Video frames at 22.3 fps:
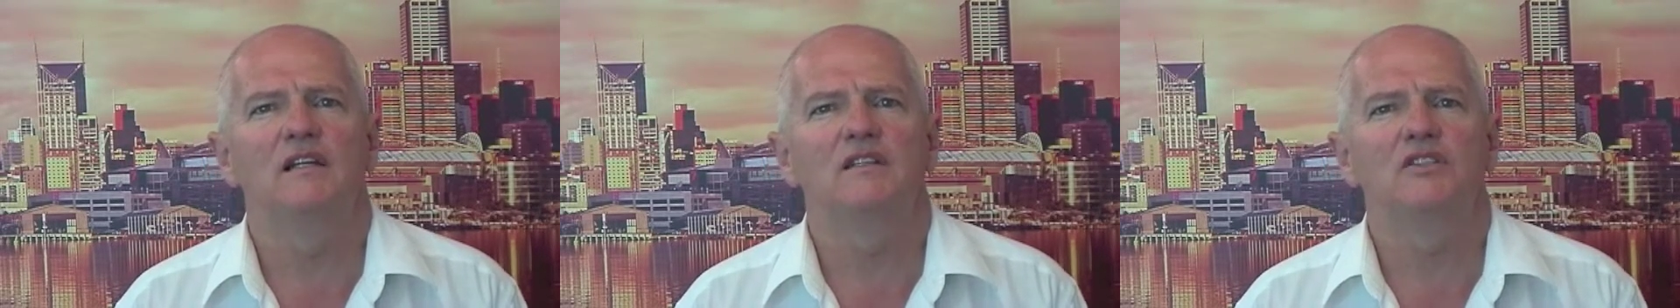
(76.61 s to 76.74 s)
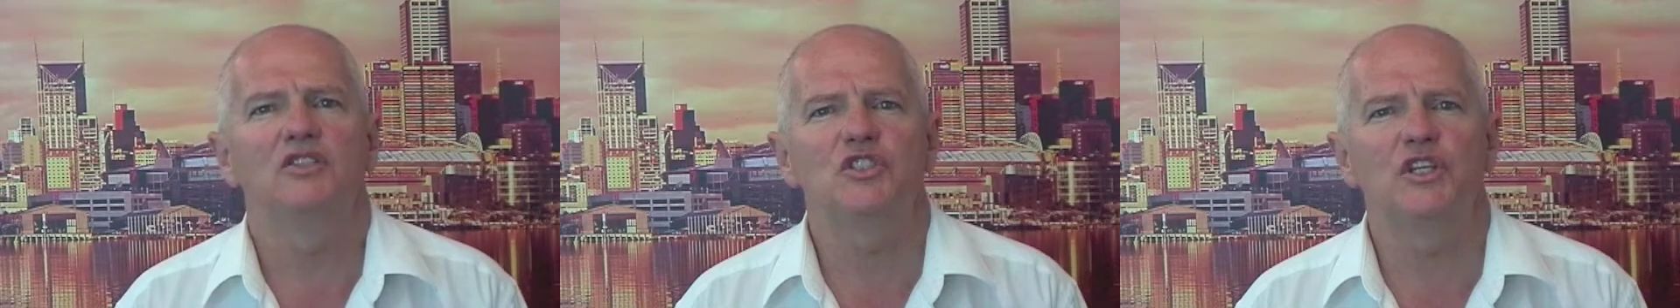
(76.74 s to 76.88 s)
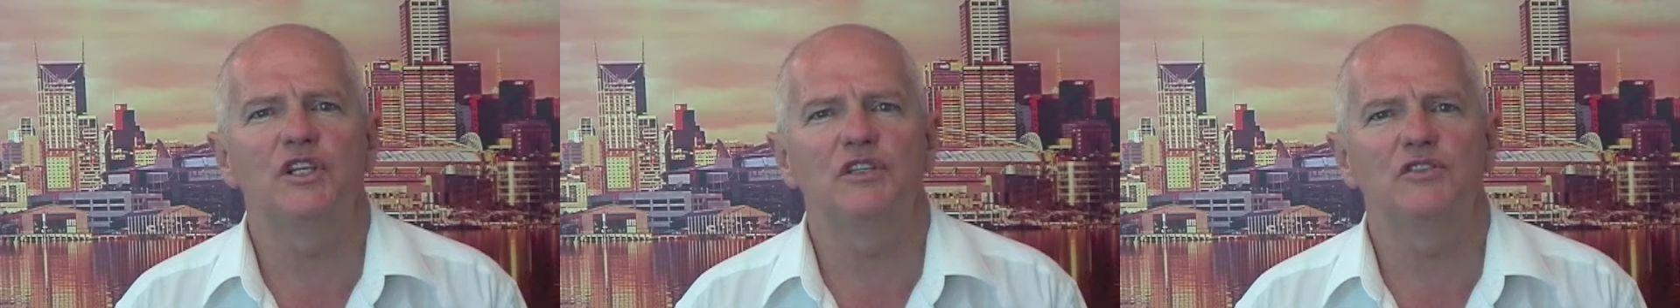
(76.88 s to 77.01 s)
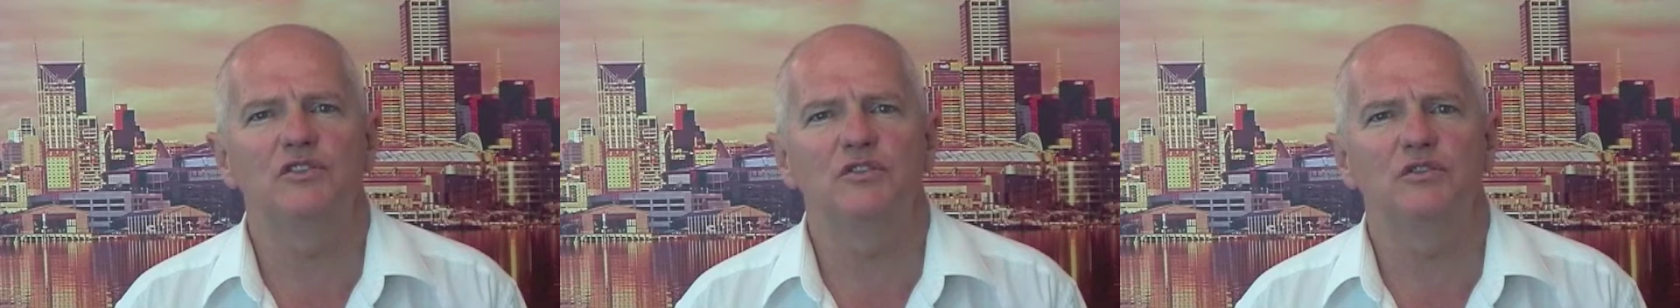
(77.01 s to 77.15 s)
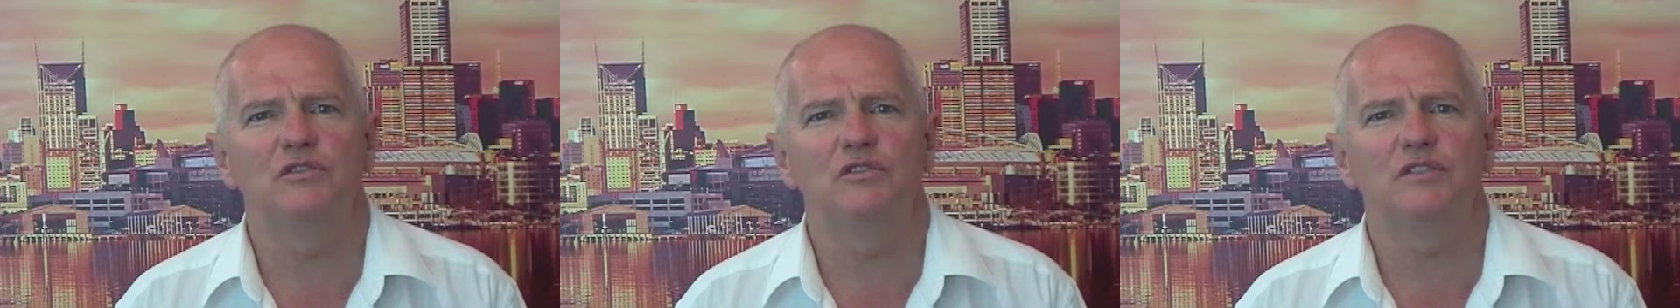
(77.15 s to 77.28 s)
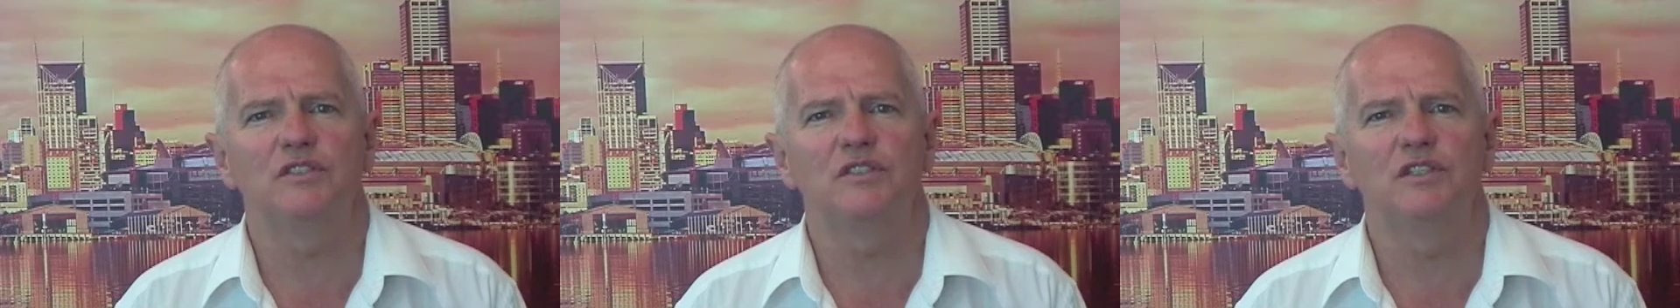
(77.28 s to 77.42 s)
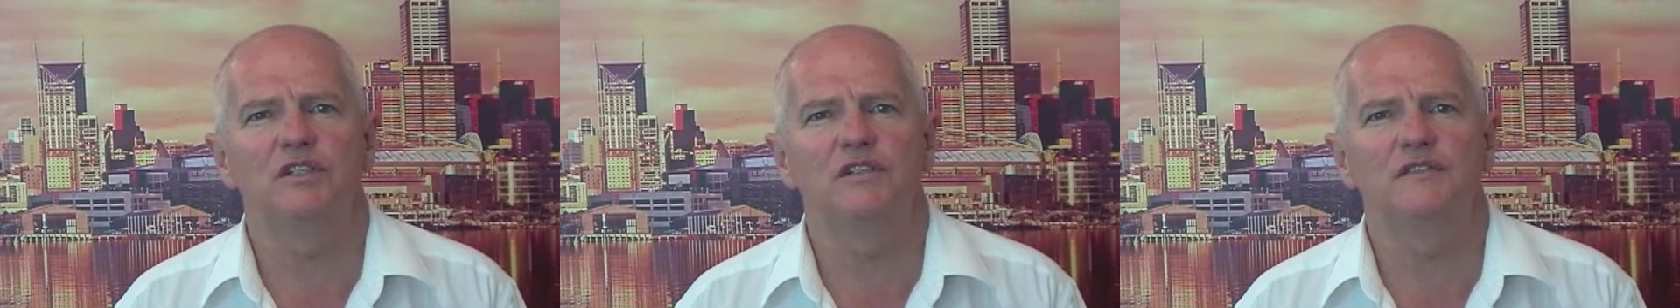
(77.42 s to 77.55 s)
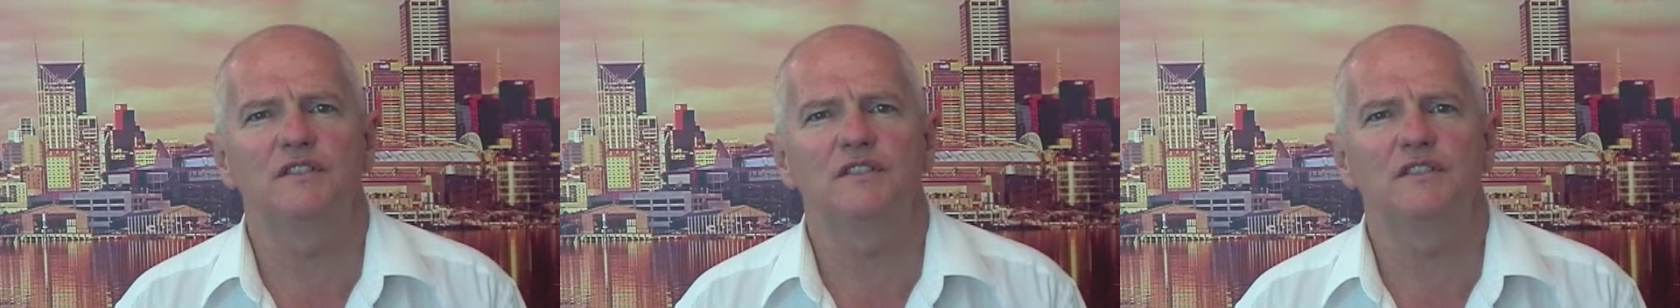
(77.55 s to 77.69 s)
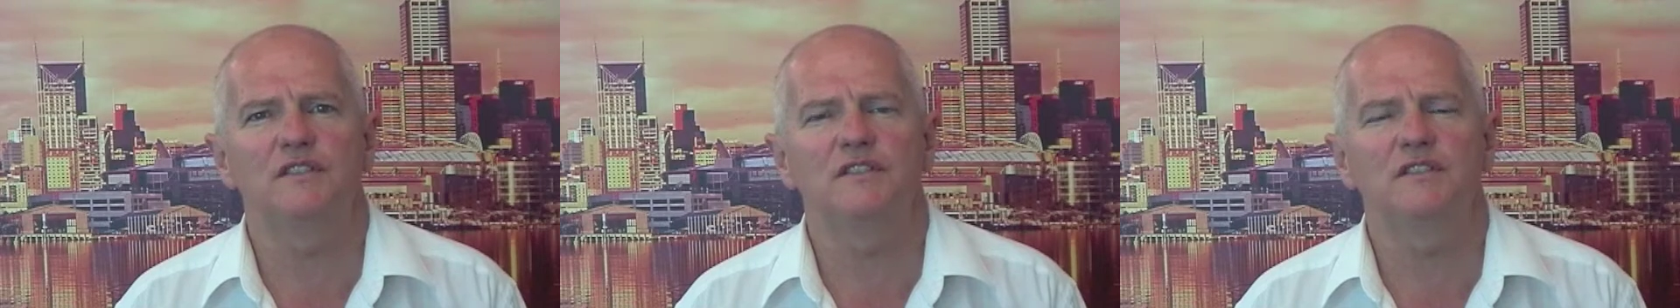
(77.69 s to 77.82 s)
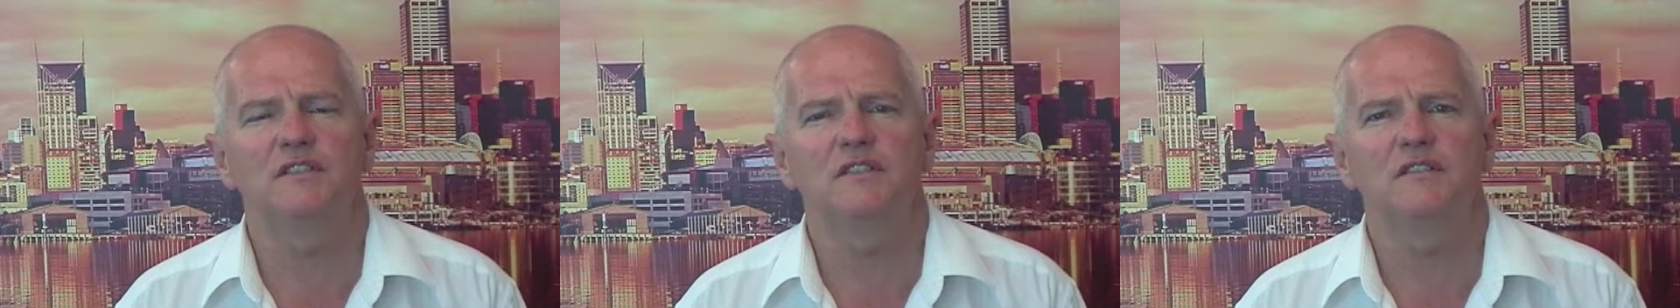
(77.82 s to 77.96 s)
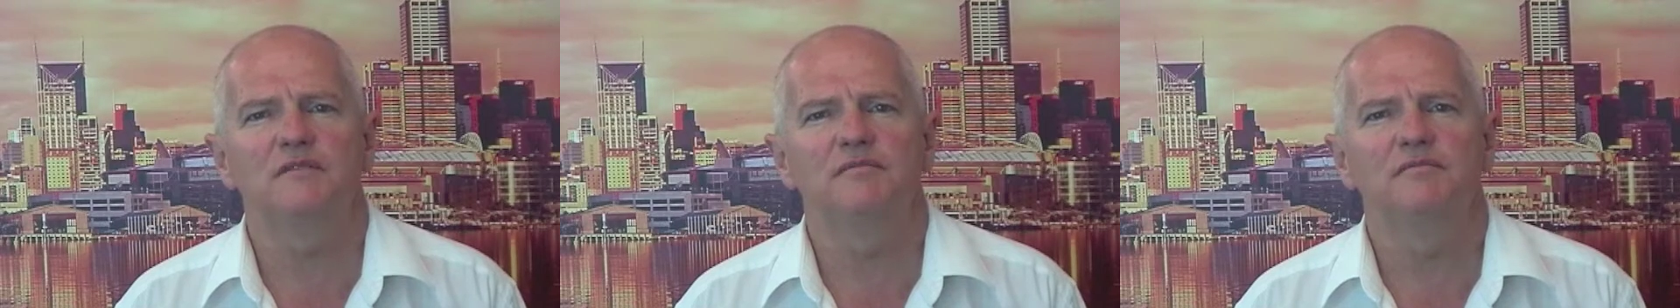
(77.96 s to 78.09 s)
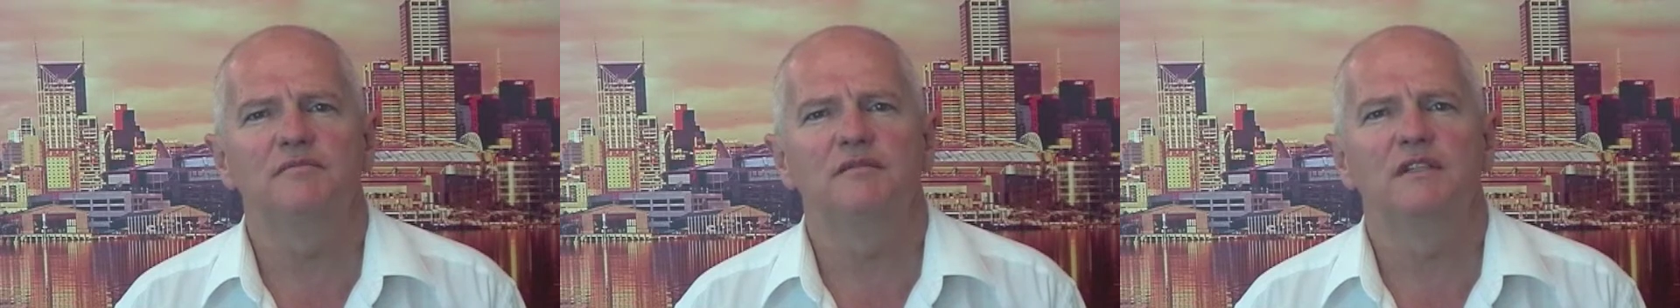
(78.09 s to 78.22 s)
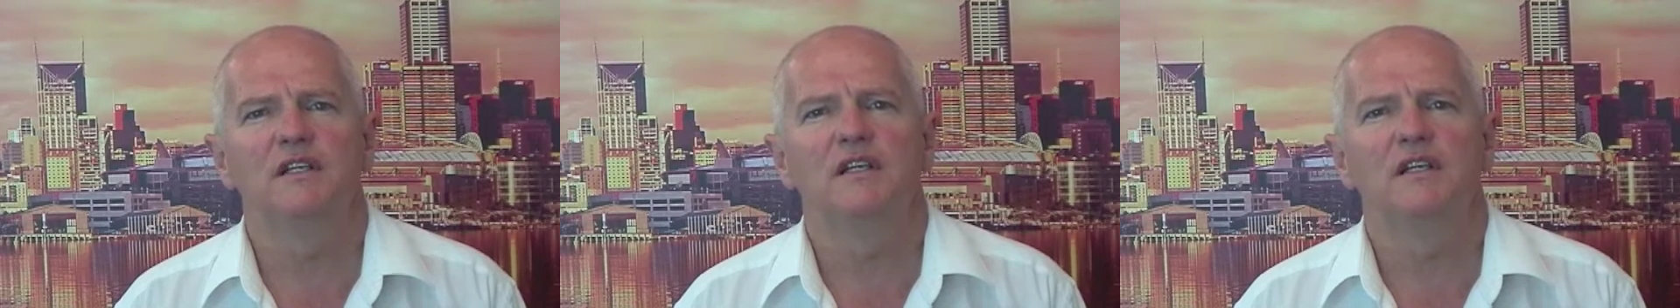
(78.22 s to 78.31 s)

scheduled services,